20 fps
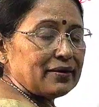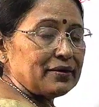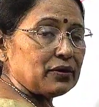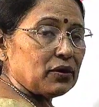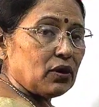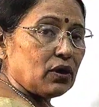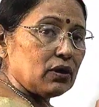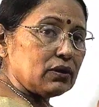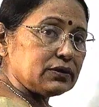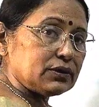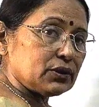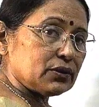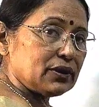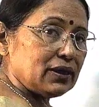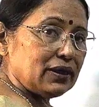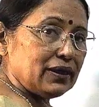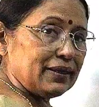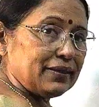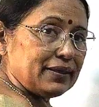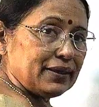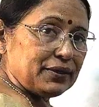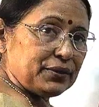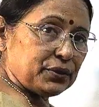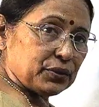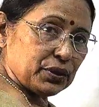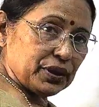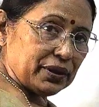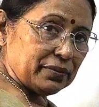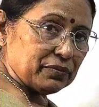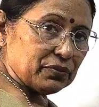and also related
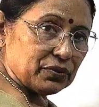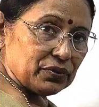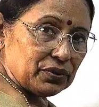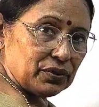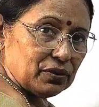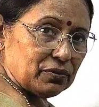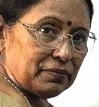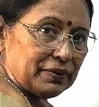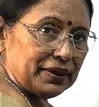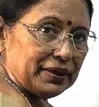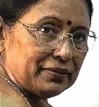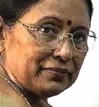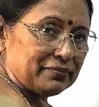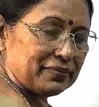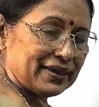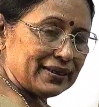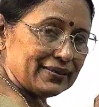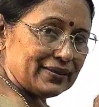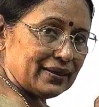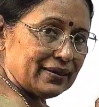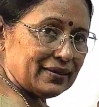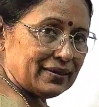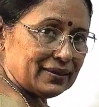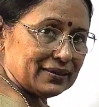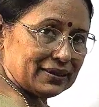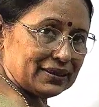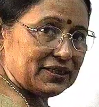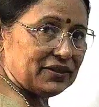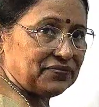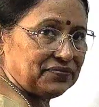to hemoglobin, but there
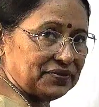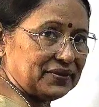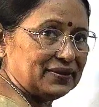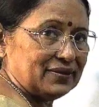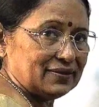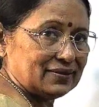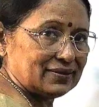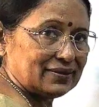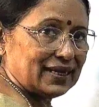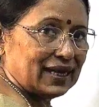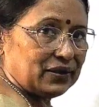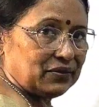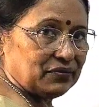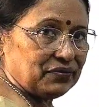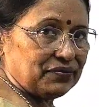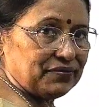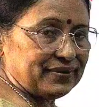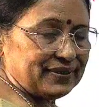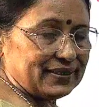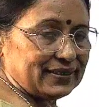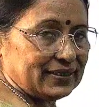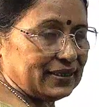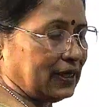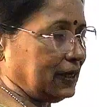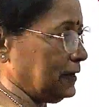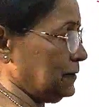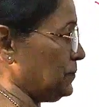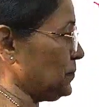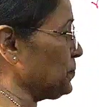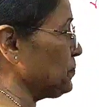is difference that we will
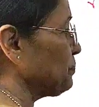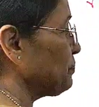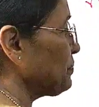see.